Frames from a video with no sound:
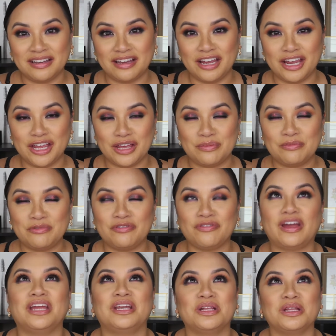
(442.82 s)
I am
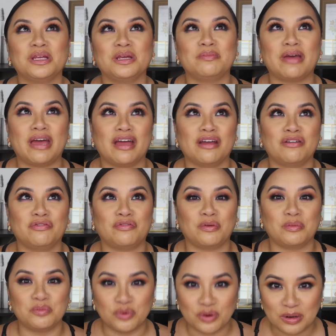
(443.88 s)
finally back
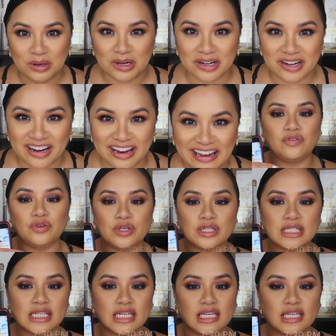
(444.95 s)
from work. If you can
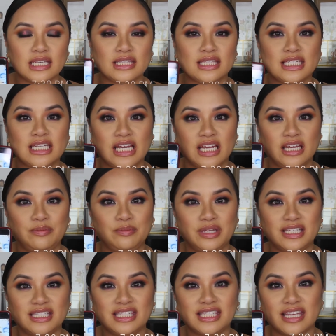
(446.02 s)
see it, the time
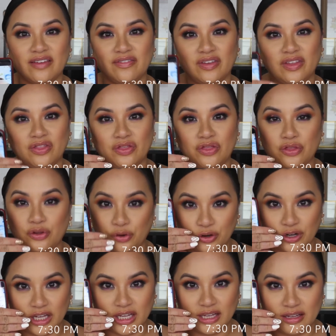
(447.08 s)
is
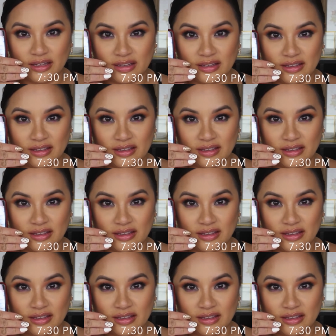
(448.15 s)
7.30.